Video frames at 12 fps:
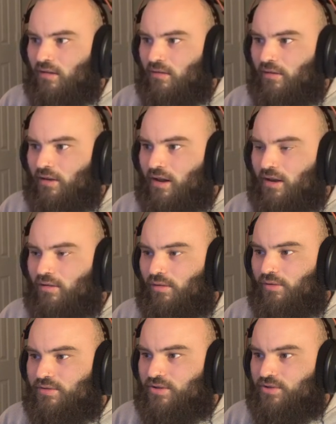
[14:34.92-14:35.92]
And I know
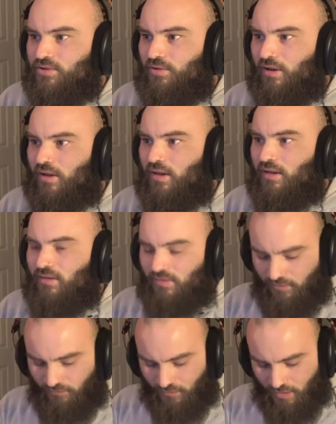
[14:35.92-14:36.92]
there's a shortcut
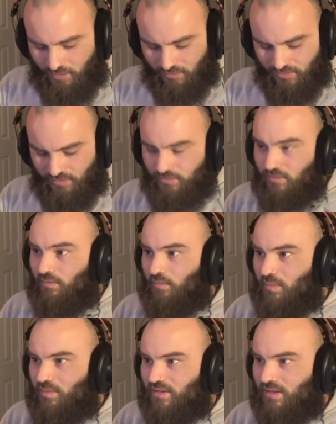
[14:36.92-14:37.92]
to fine tune.
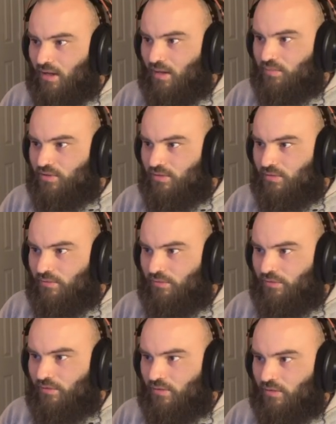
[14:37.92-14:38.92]
Maybe it's option.
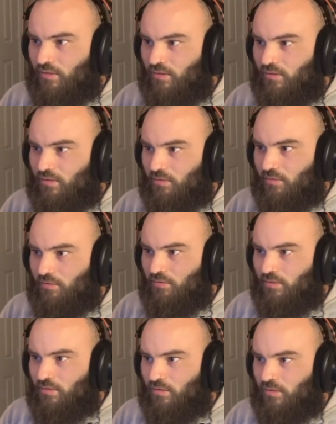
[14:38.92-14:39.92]
No,
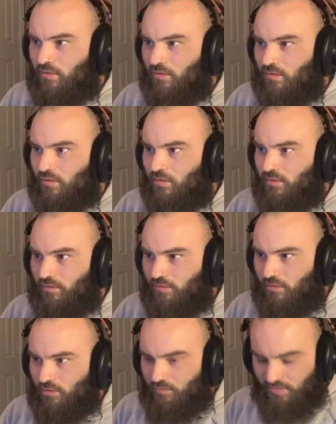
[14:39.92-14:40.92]

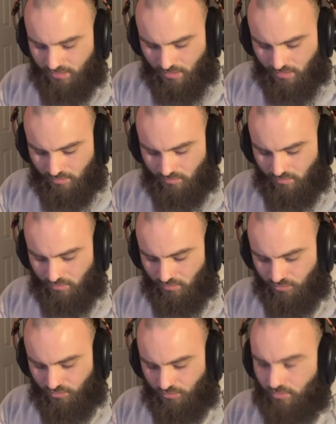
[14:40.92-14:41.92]
it's not.
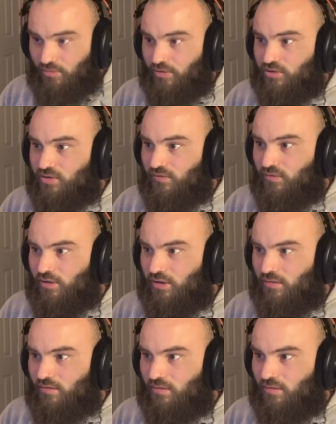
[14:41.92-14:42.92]
Control click, shift
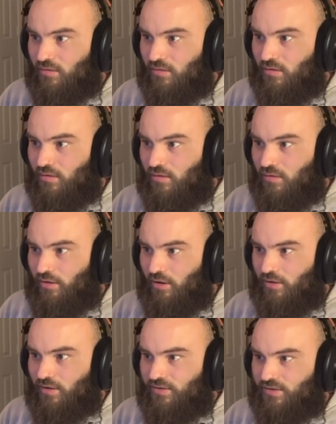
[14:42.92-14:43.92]
click.
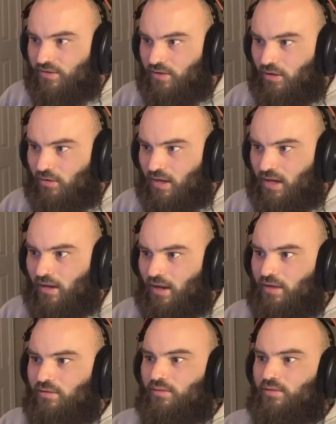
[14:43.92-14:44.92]
There it is. Okay,
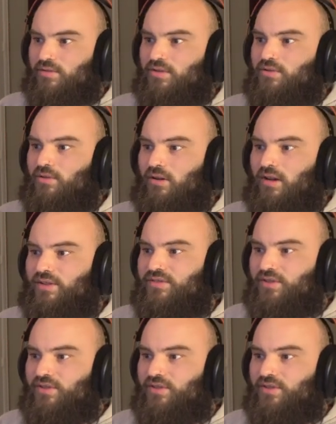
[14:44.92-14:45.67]
I knew there was a shortcut.